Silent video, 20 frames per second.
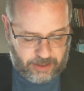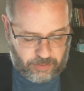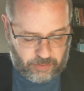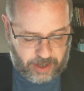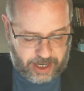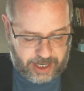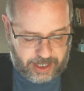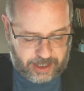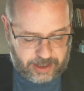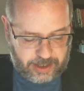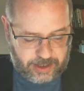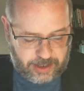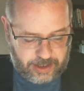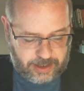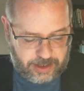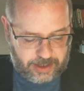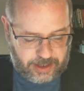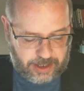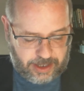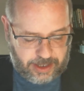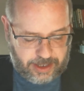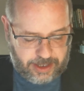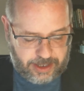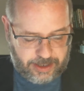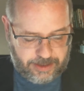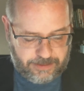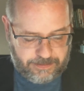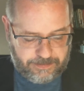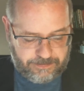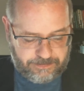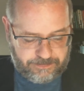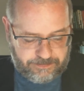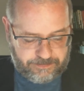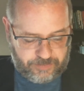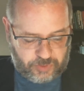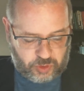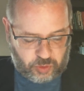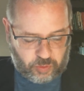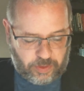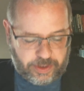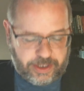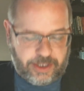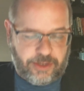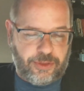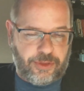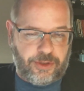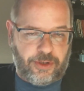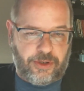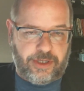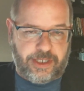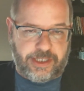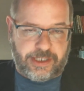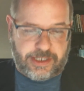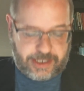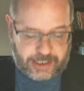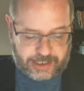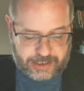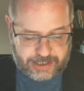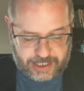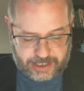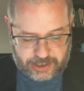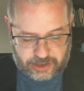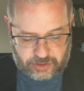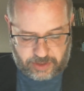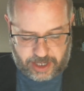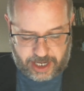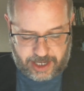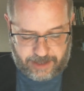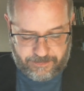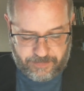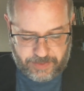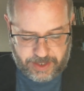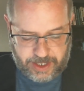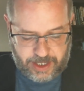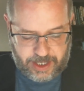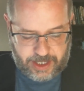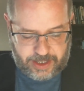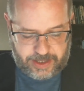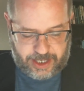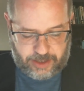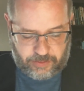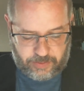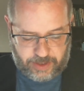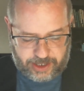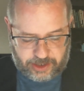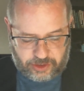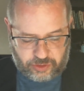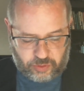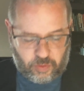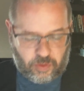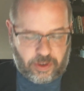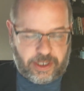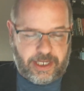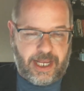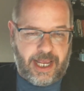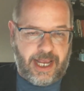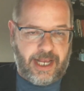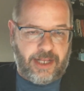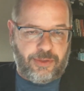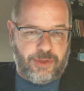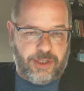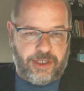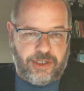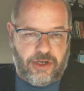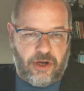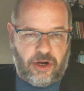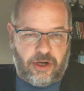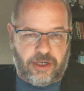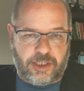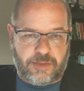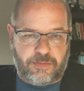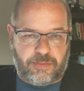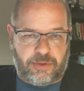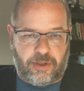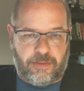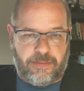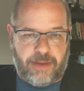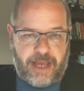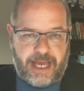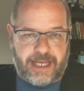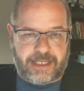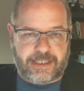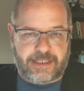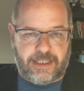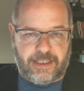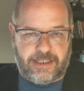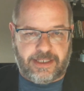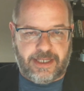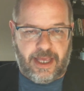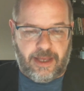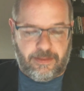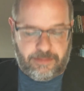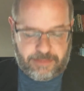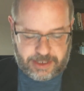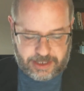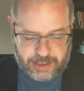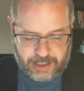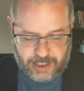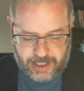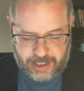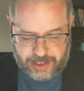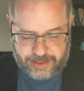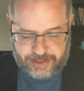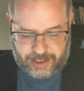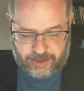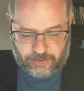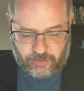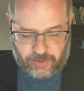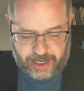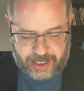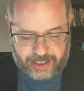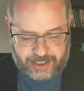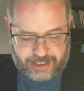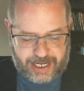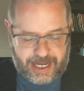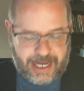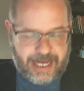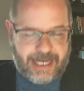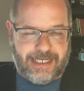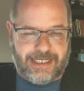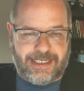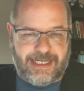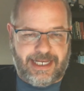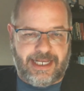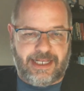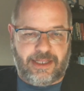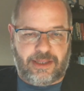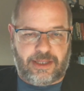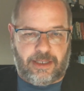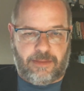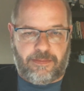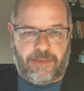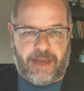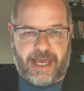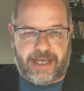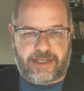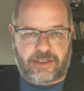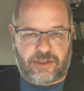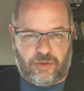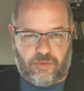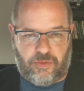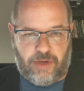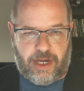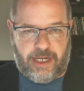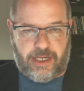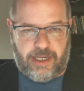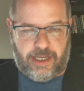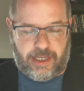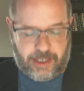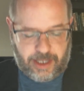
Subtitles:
rank 23rd in success rate. They rank 28th in yards per pass attempt. They rank 18th in passer rating.